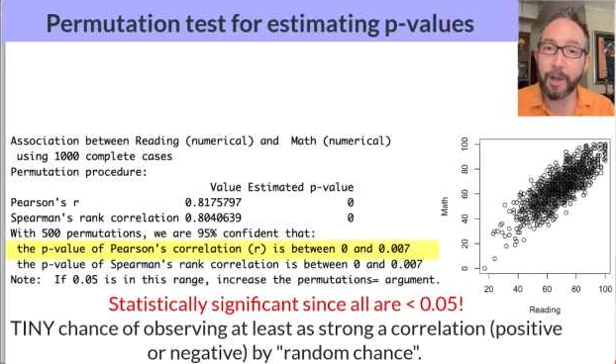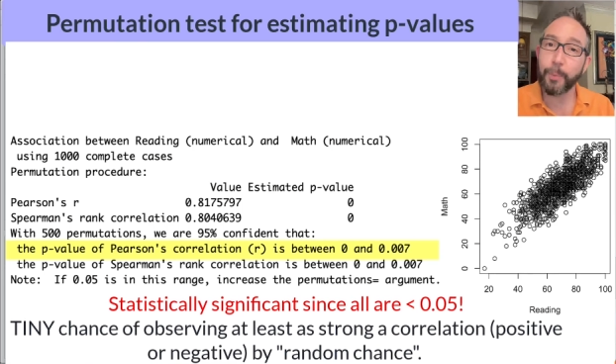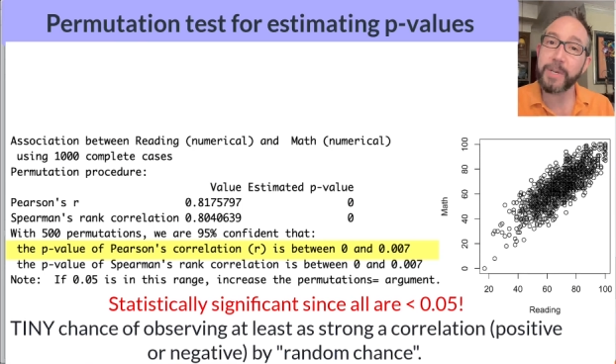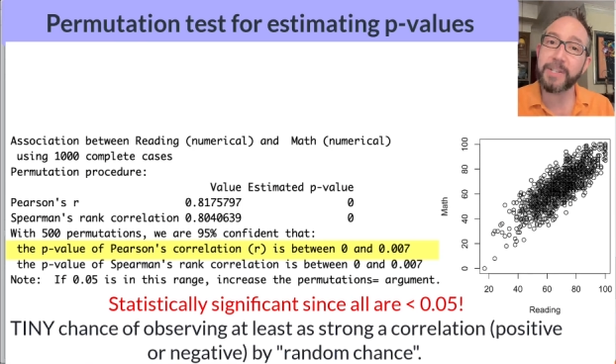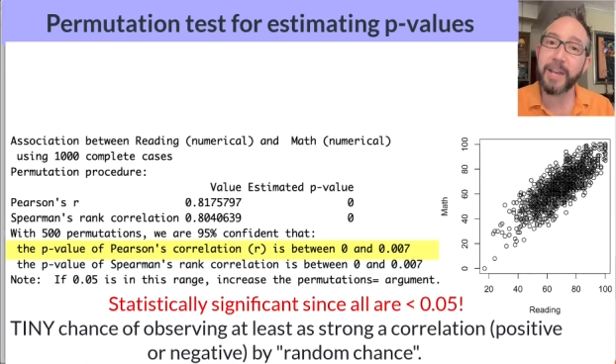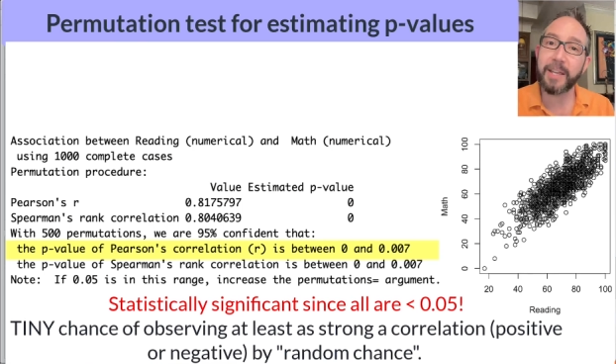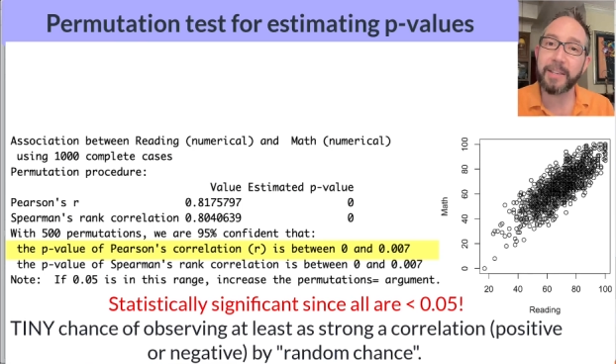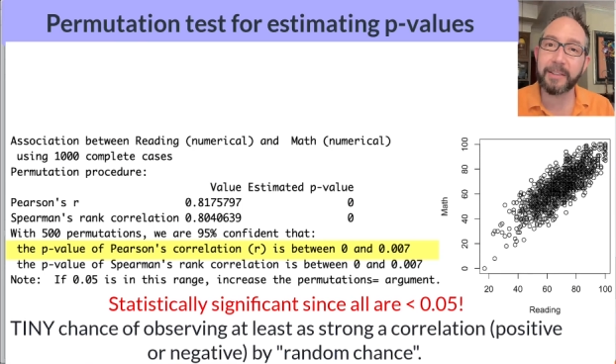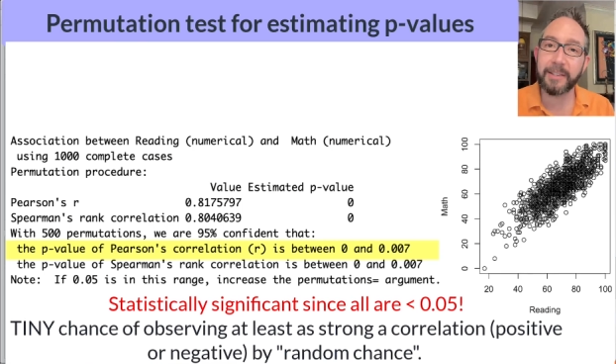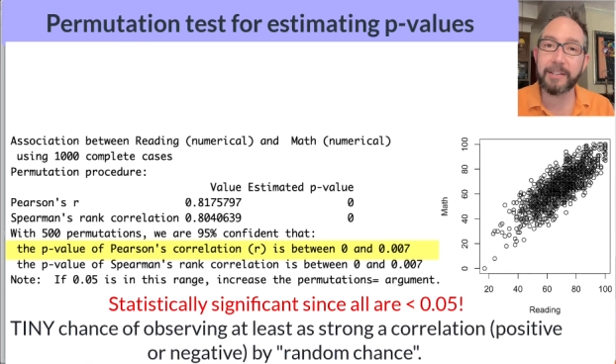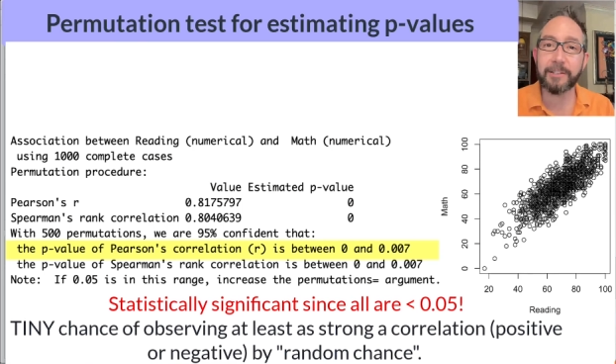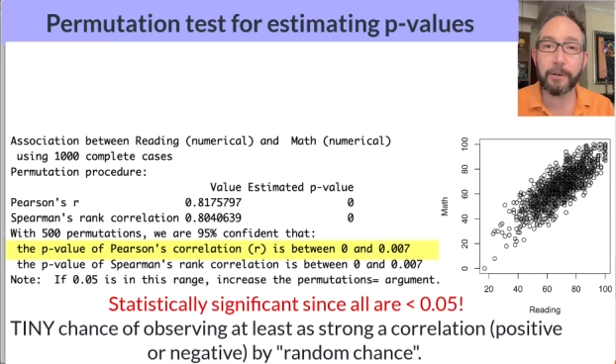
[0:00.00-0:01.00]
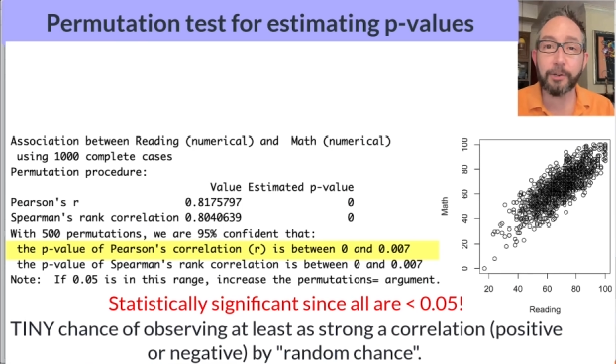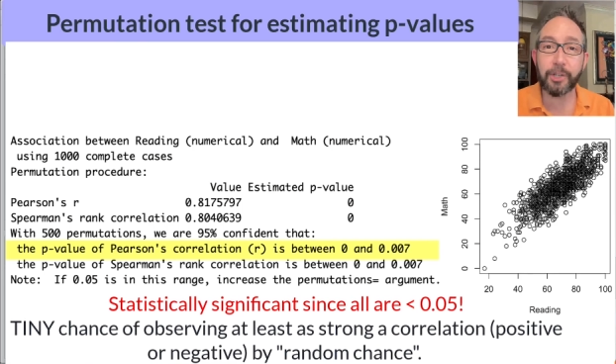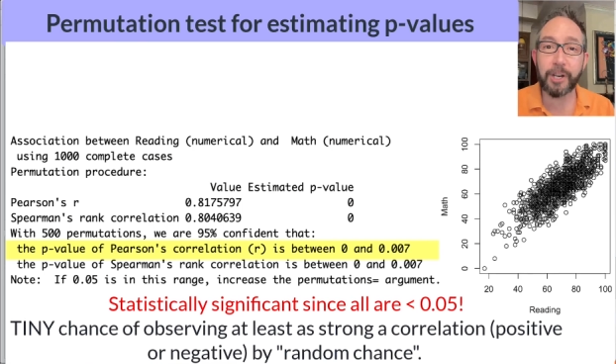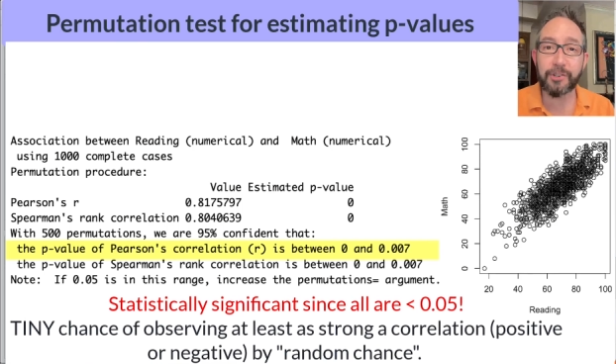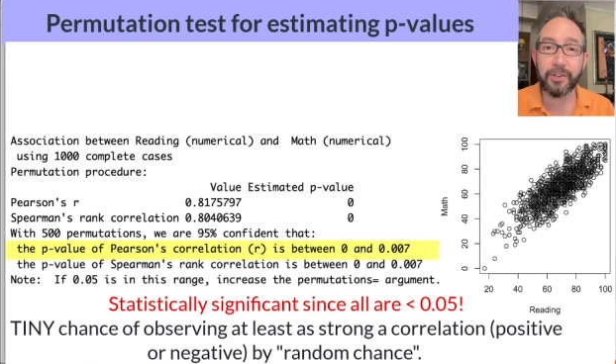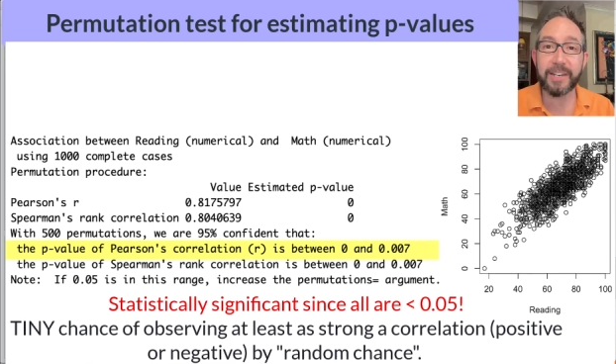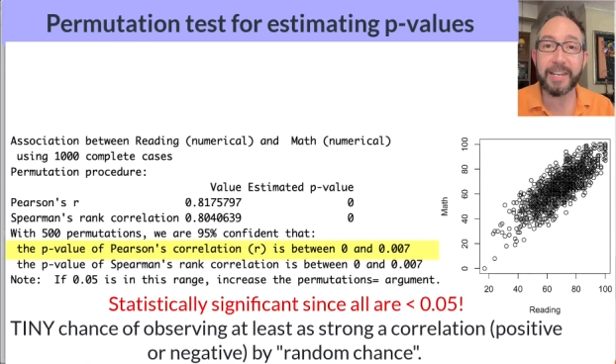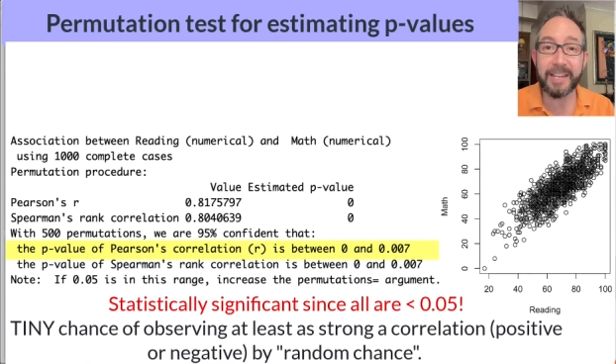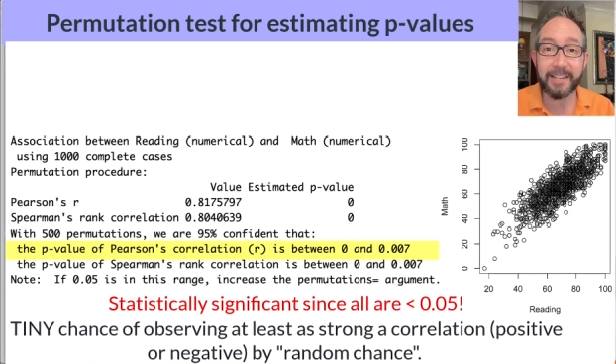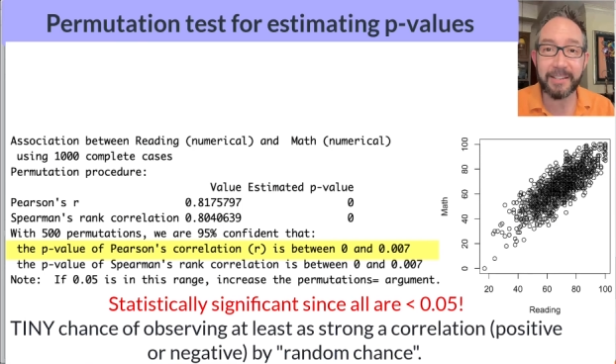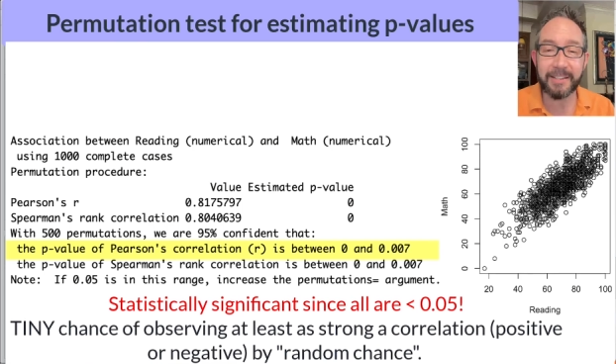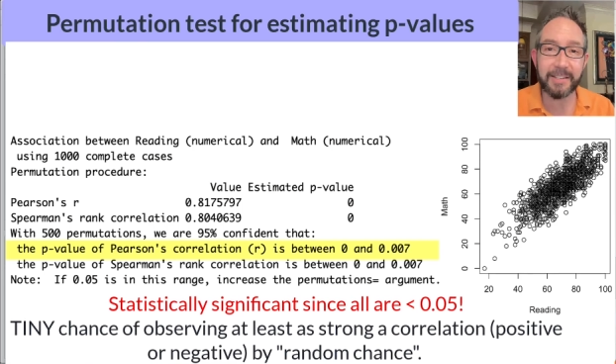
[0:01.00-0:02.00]
we say that the association
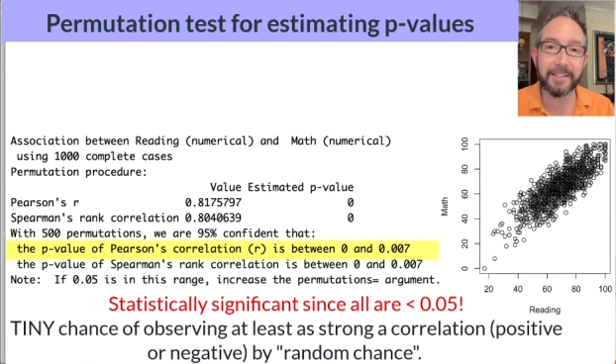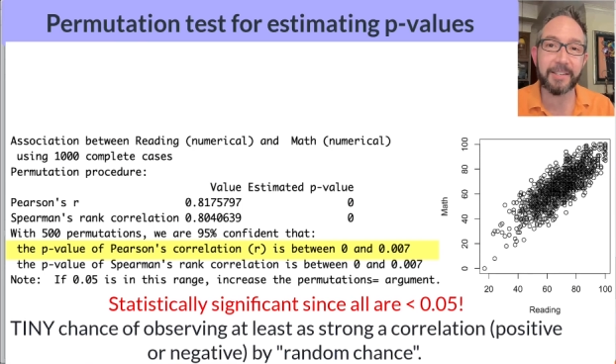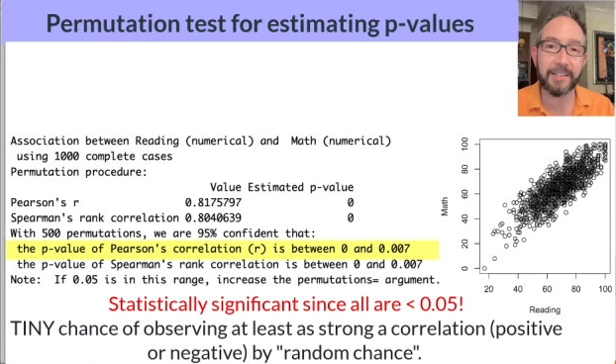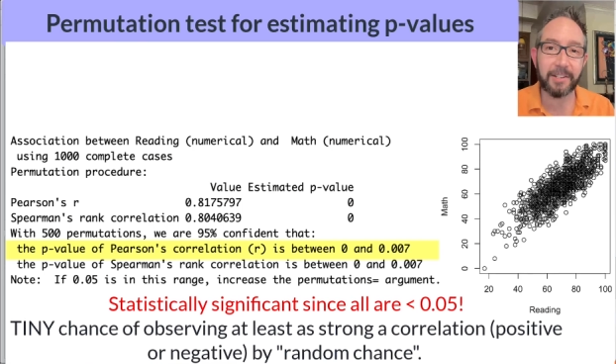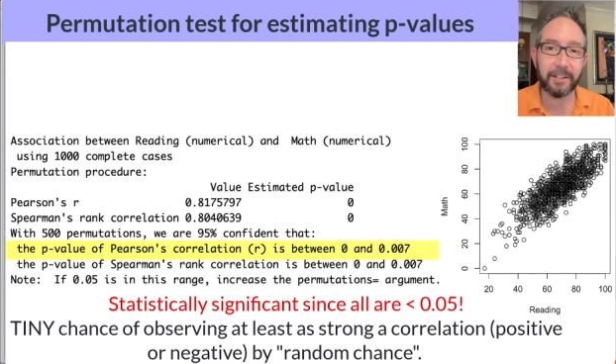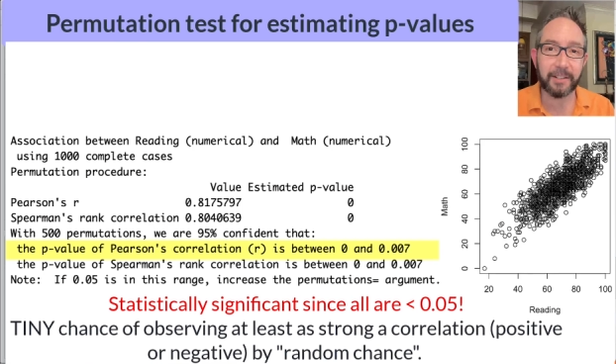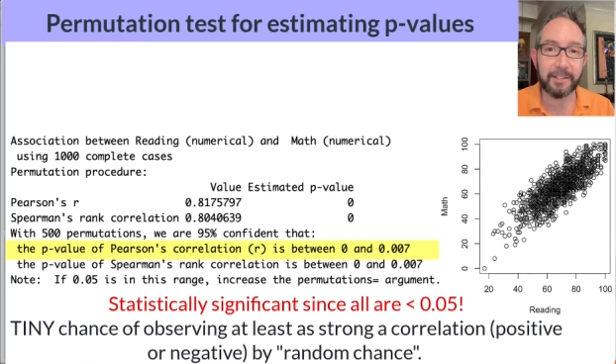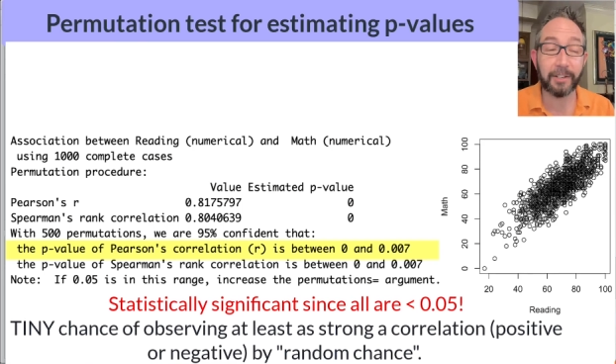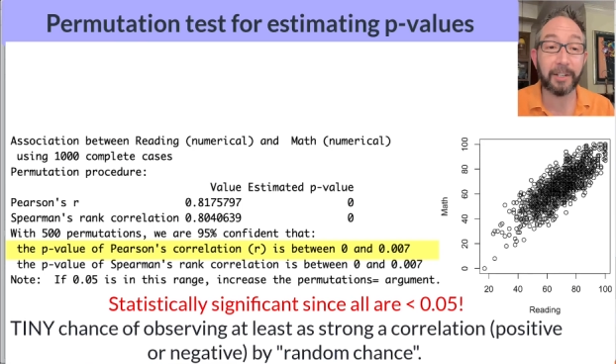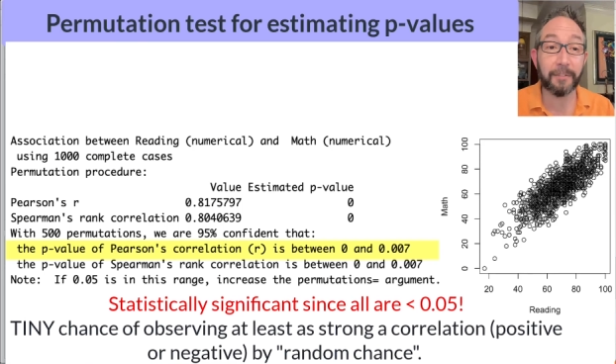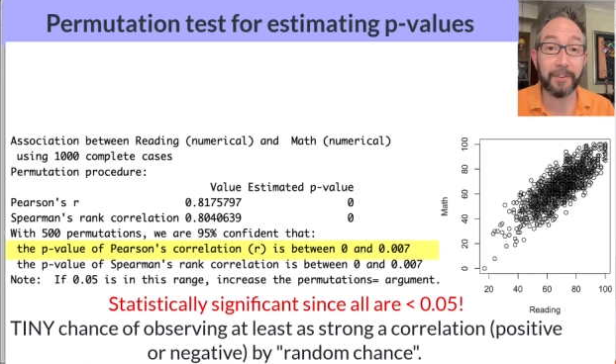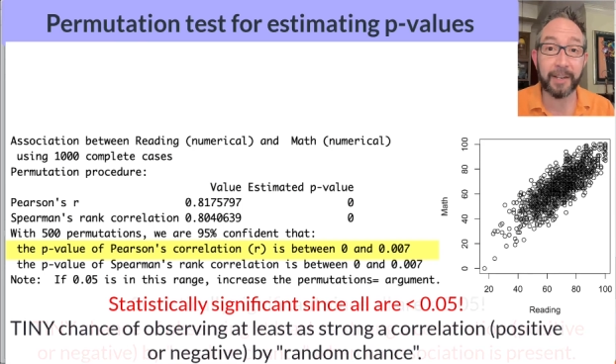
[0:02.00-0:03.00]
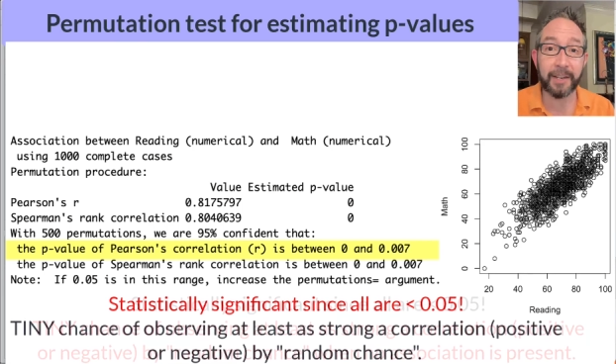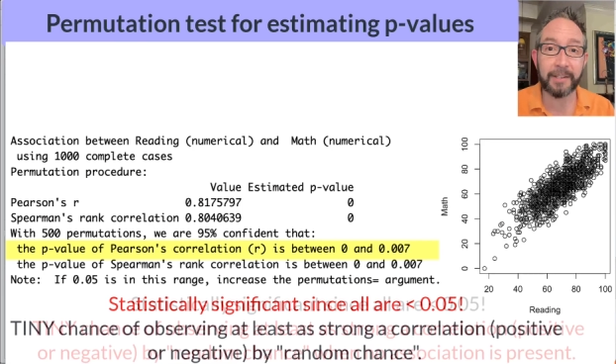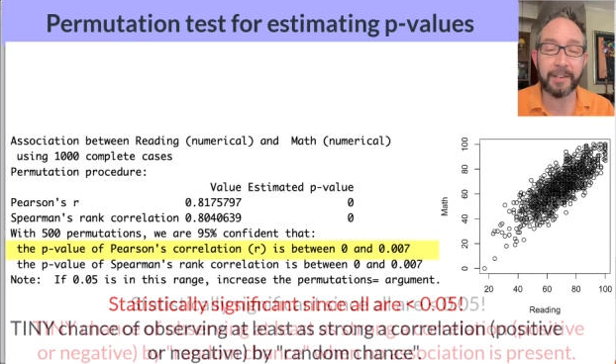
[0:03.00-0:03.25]
is statistically significant.